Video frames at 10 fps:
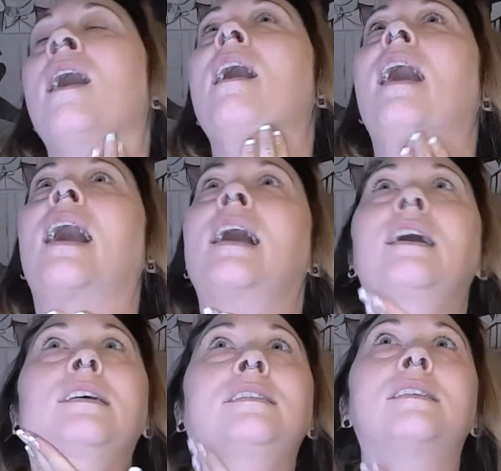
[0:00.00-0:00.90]

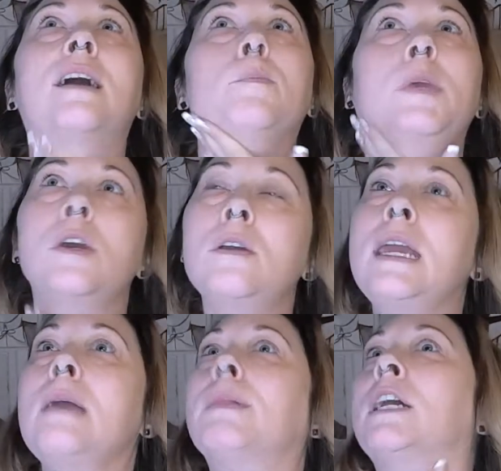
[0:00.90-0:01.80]
as a
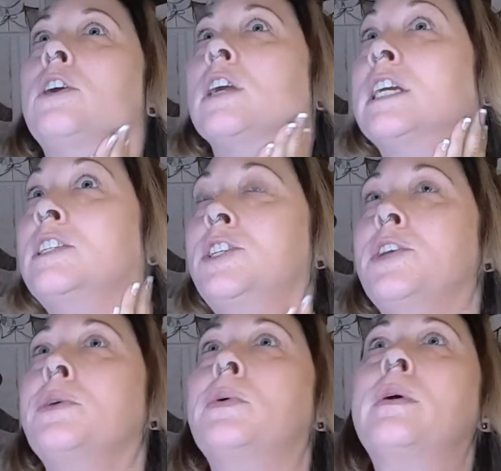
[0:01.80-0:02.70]
beauty blender can
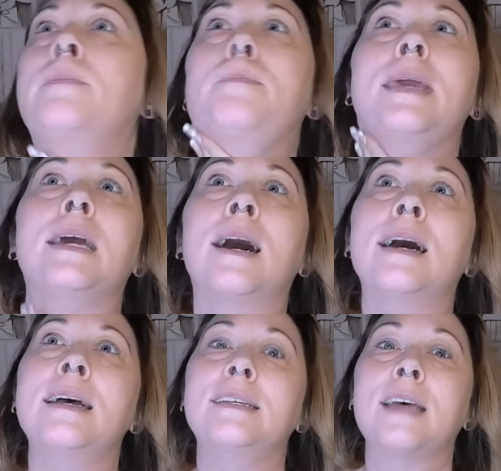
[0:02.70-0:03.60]
do
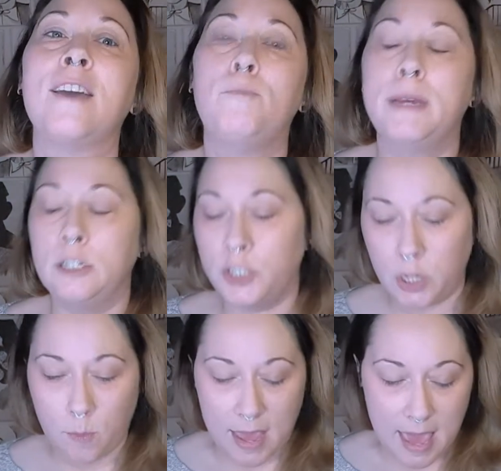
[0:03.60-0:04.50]
because I've been
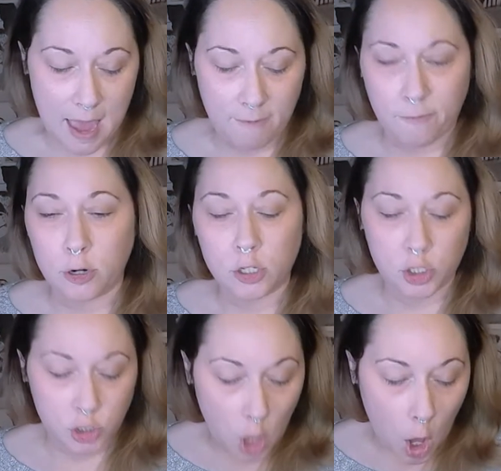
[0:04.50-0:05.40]
doing it for
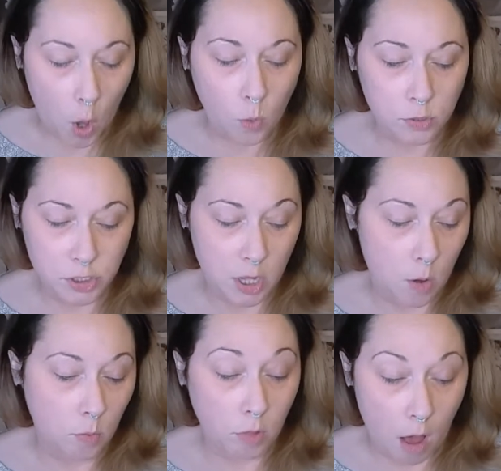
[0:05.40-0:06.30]
so
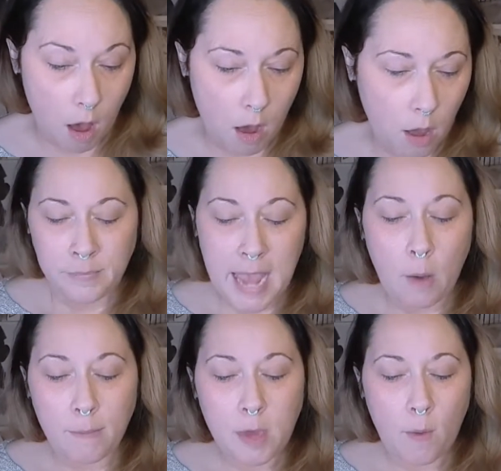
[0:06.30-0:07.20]
long. Now
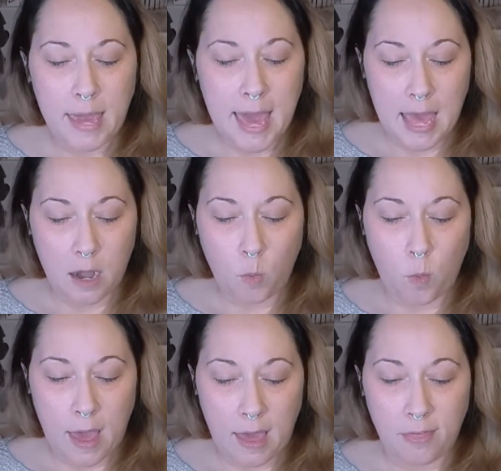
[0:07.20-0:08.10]
I'm going in
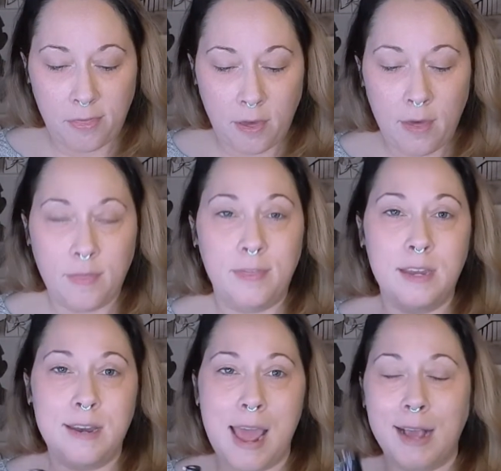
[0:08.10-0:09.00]
with the
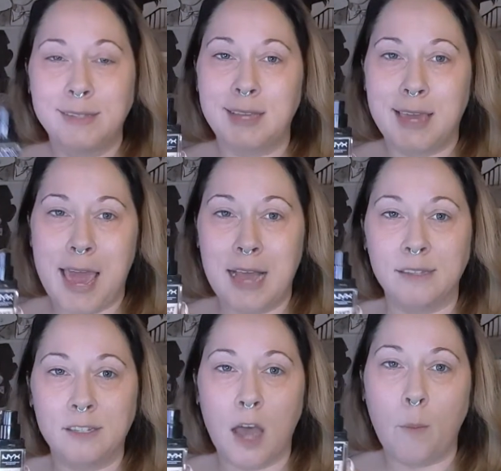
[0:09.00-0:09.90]
NYX Can't
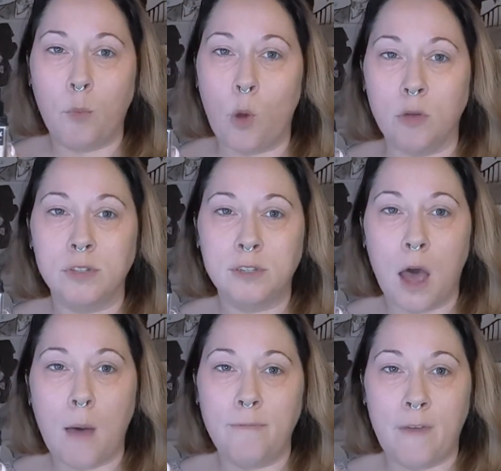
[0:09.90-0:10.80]
Stop, Won't
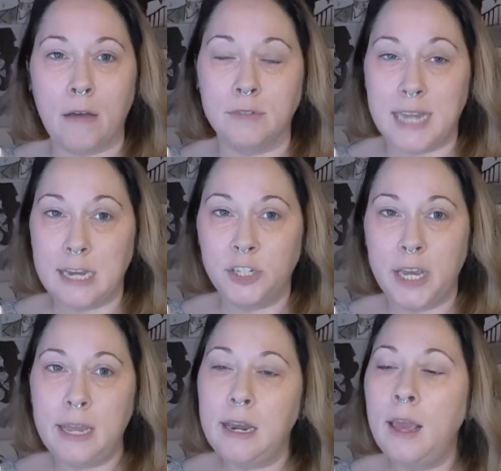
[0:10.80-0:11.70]
Stop
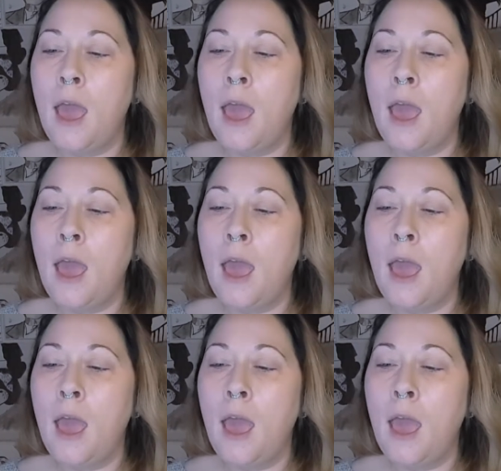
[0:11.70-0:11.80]
foundation.